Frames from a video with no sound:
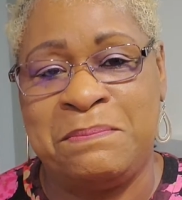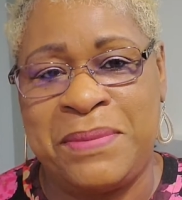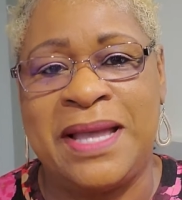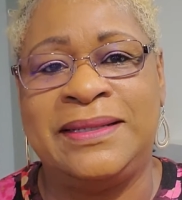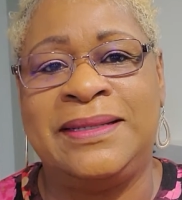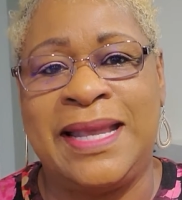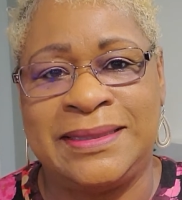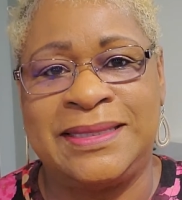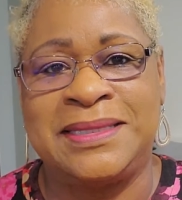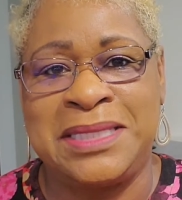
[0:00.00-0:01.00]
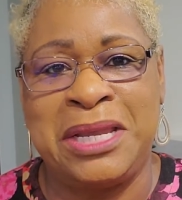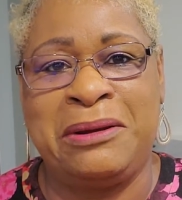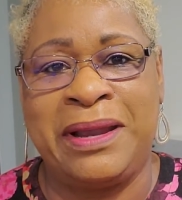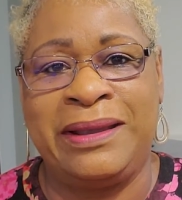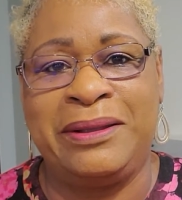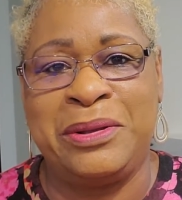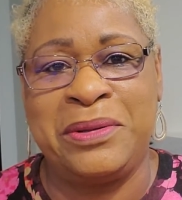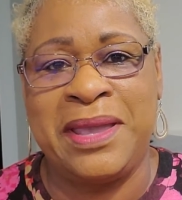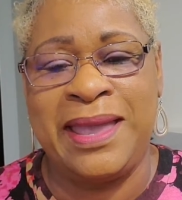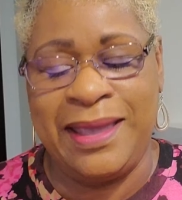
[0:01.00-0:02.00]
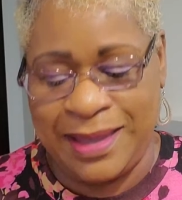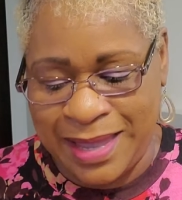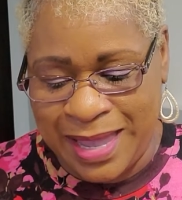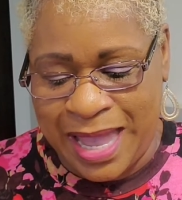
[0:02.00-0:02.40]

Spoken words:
but necessary. Okay?